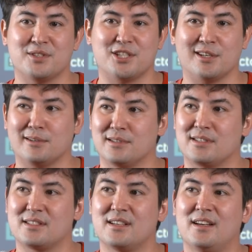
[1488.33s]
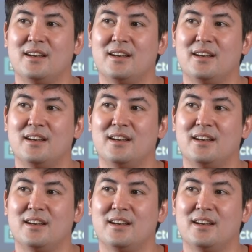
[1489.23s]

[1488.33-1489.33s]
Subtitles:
Jiho's